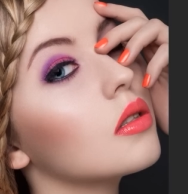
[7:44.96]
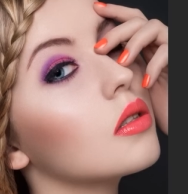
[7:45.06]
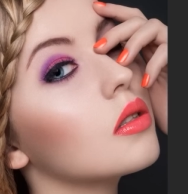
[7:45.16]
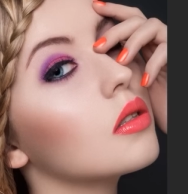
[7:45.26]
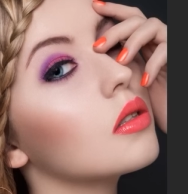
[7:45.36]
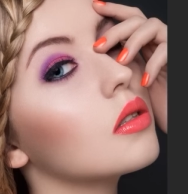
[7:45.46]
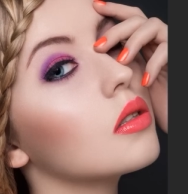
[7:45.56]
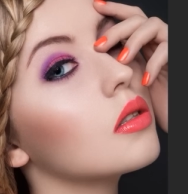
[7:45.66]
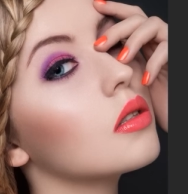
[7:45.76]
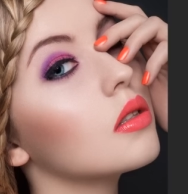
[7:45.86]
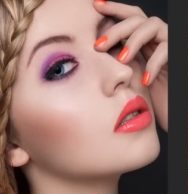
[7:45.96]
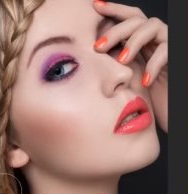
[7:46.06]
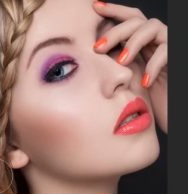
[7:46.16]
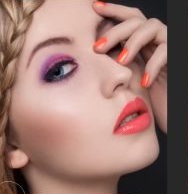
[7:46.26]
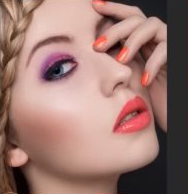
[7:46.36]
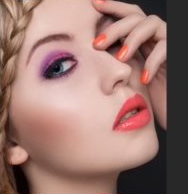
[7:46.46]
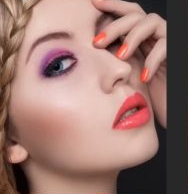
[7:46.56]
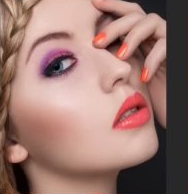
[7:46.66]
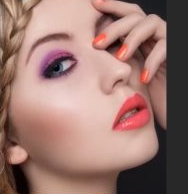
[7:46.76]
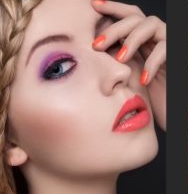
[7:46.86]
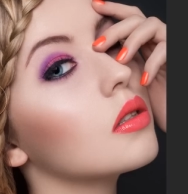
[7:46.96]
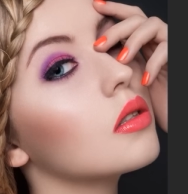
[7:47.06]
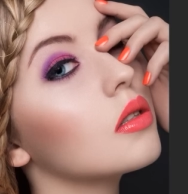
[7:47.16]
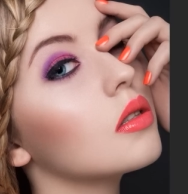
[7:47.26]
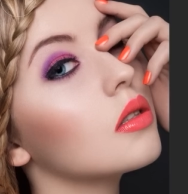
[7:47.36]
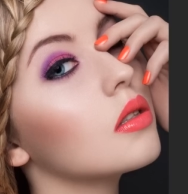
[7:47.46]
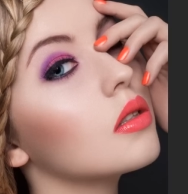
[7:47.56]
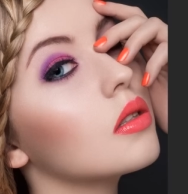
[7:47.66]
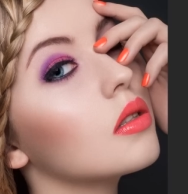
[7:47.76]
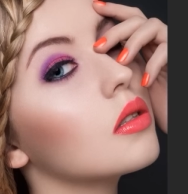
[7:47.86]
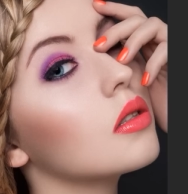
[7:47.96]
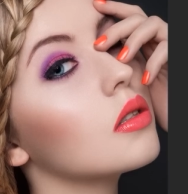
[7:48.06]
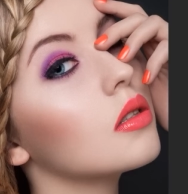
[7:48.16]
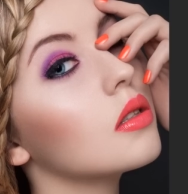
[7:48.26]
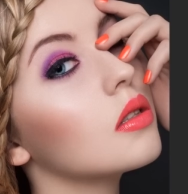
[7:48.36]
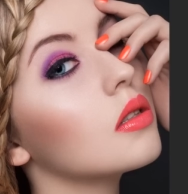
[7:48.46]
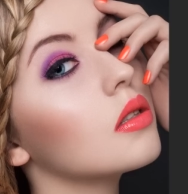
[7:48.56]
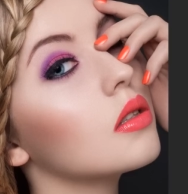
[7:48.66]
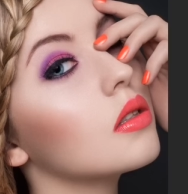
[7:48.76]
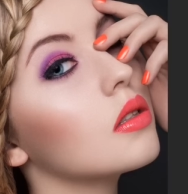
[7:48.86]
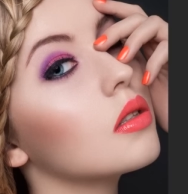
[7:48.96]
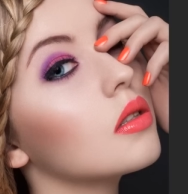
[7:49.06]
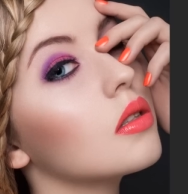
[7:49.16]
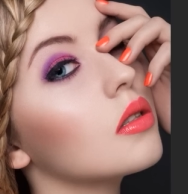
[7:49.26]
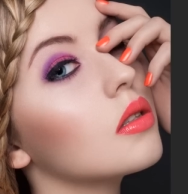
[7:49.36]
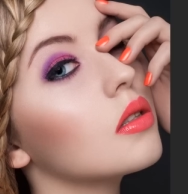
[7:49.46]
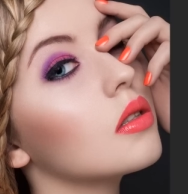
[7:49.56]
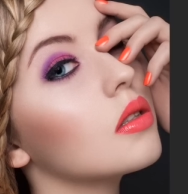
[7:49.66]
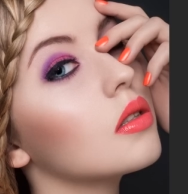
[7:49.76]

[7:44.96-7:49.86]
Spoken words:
(no one is talking)